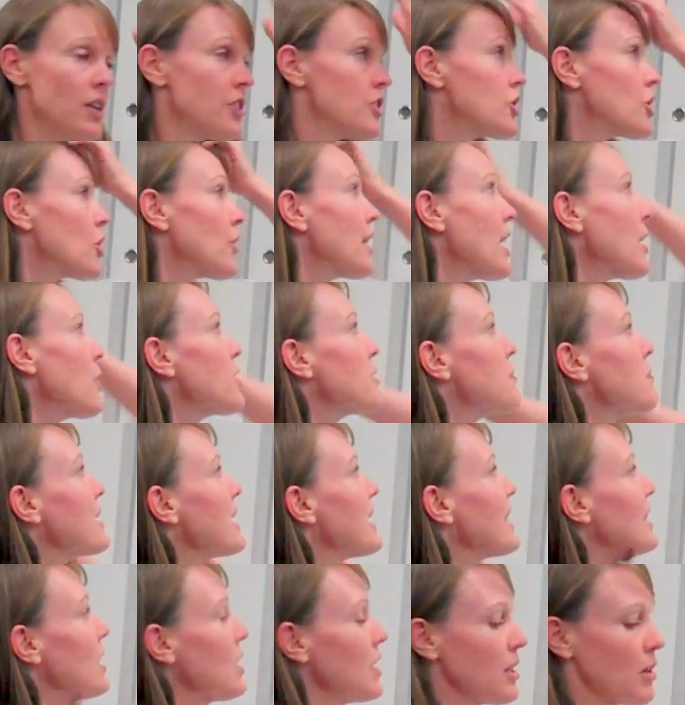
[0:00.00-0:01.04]
So that would
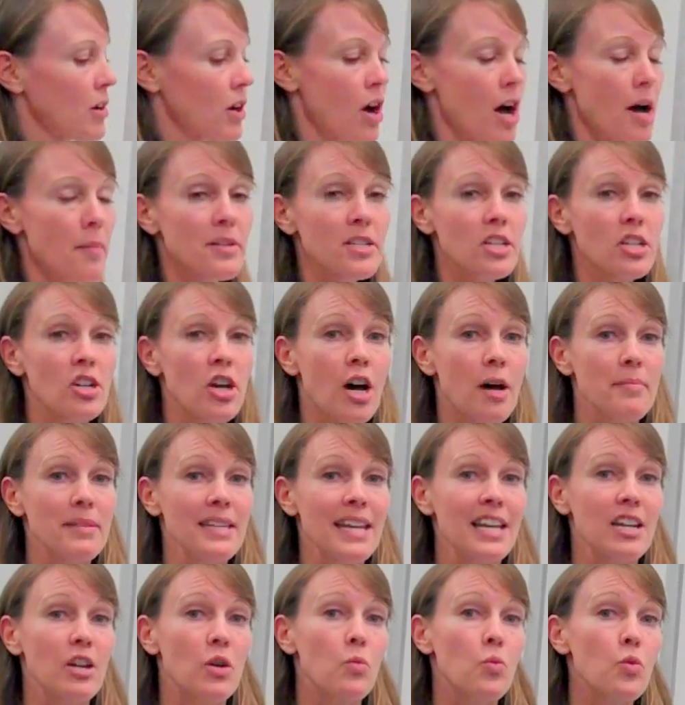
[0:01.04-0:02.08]
mean that the common
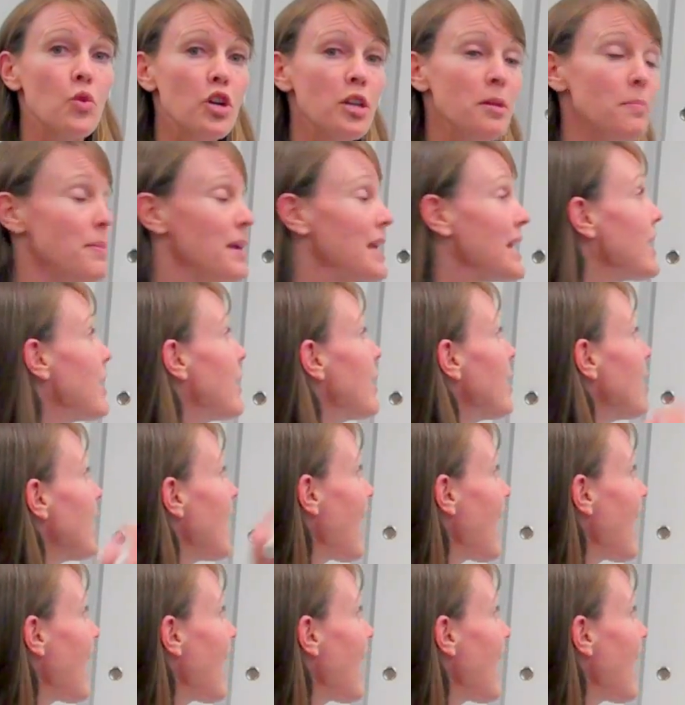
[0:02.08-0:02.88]
denominator would be